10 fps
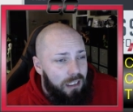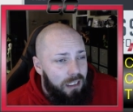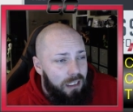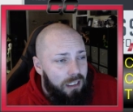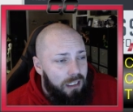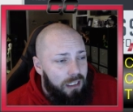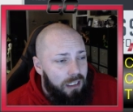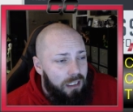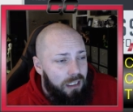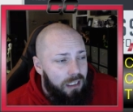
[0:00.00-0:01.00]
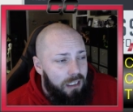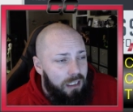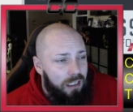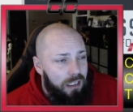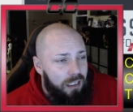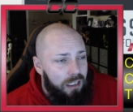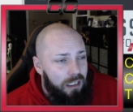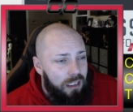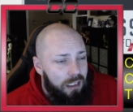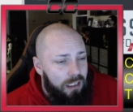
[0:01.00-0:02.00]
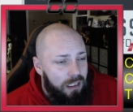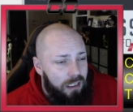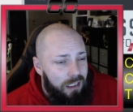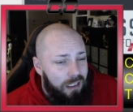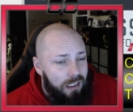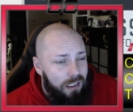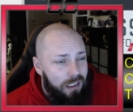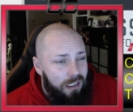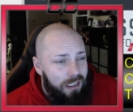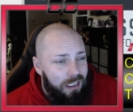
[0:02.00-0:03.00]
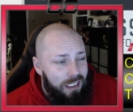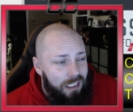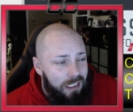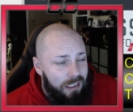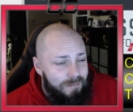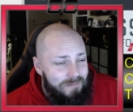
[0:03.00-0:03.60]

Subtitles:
Nobody speaks.